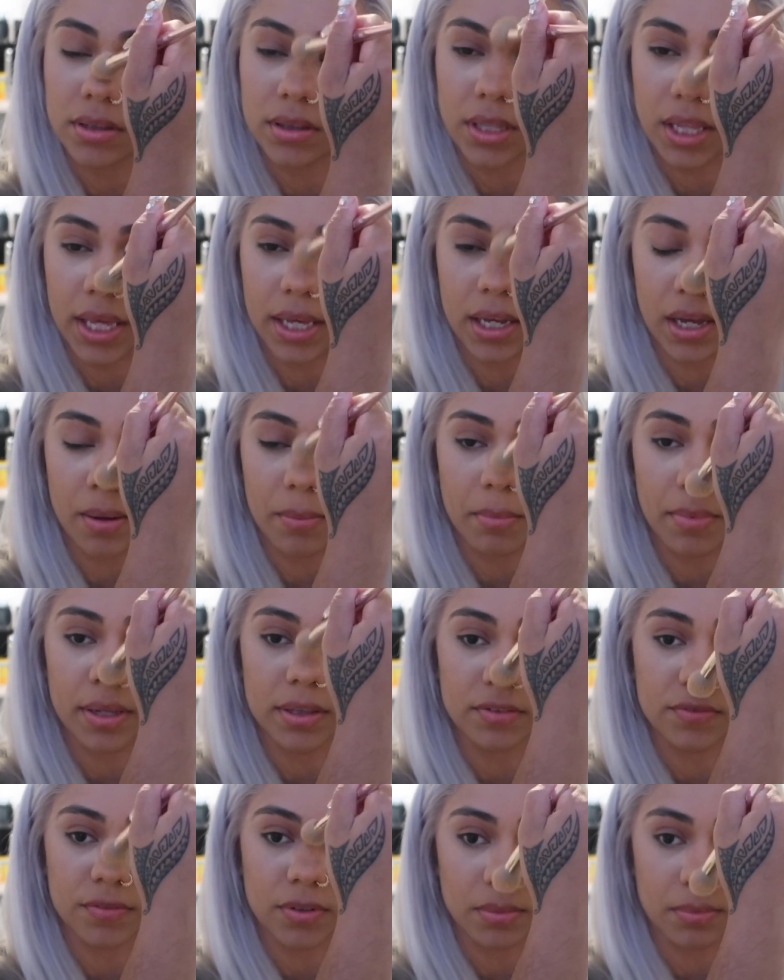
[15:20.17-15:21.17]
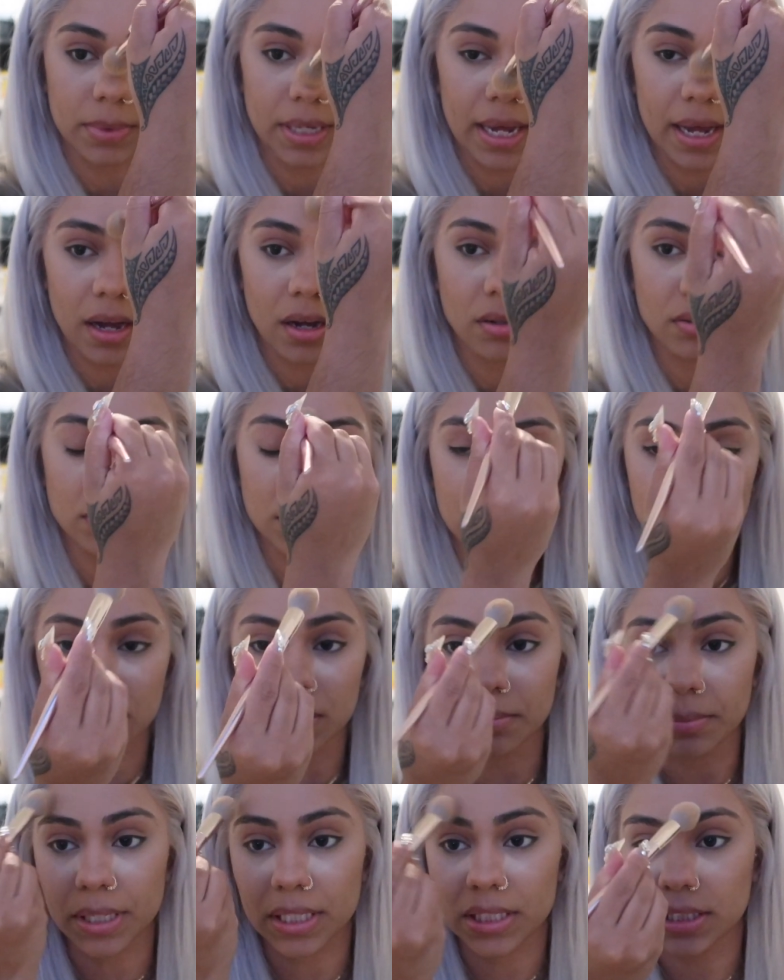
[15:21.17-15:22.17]
like a month from now
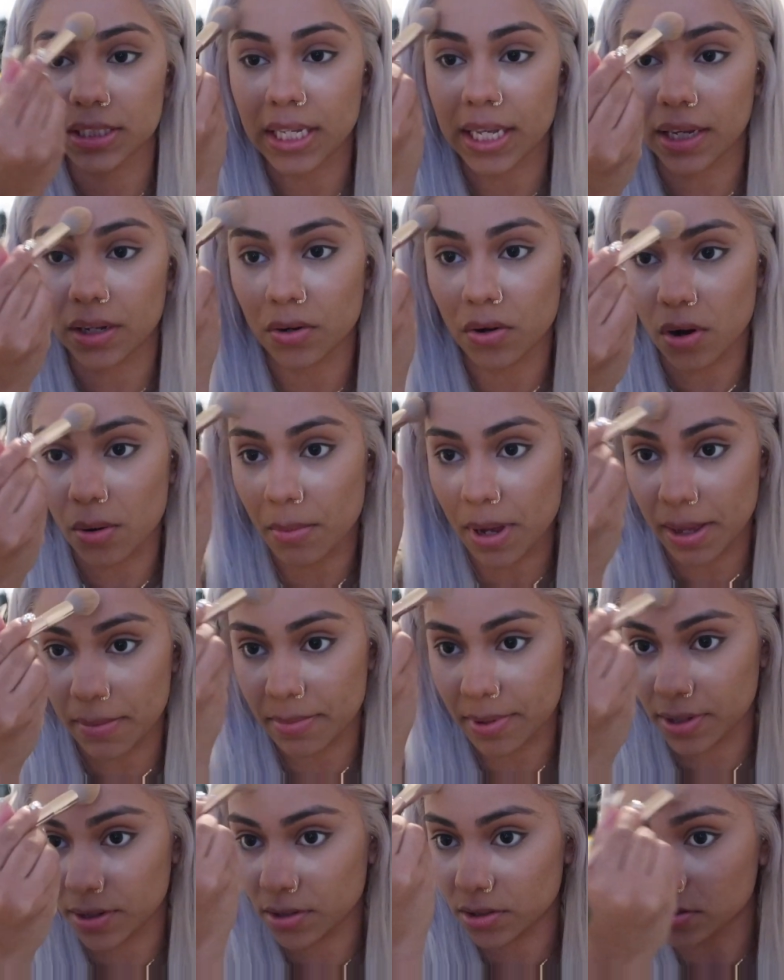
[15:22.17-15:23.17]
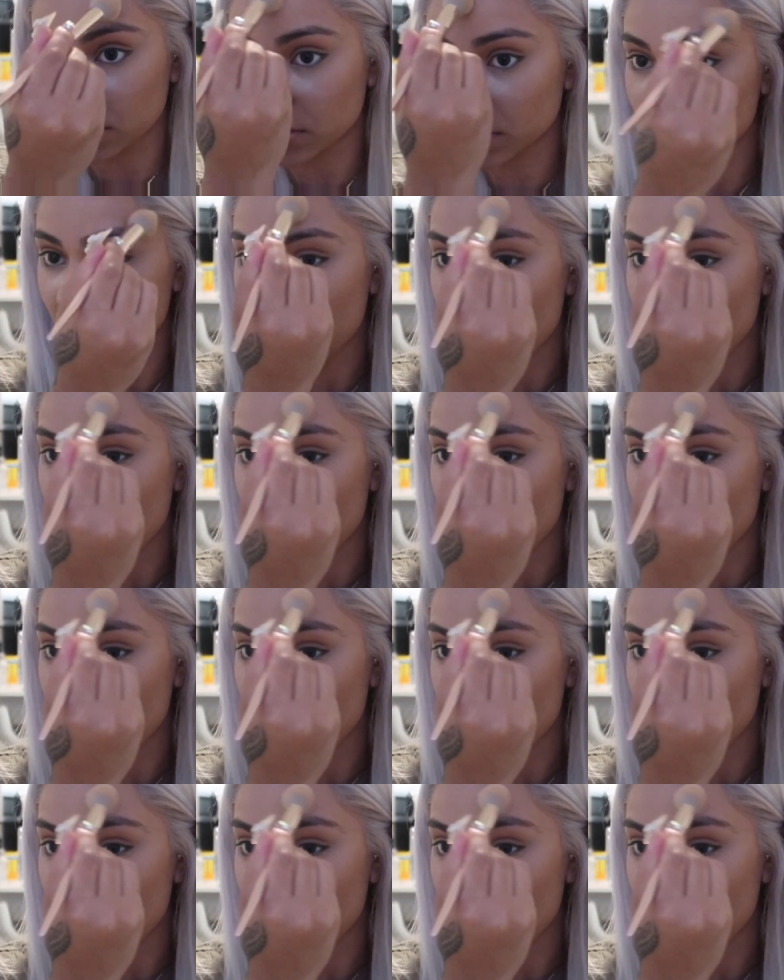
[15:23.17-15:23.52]
to maintain all my bills?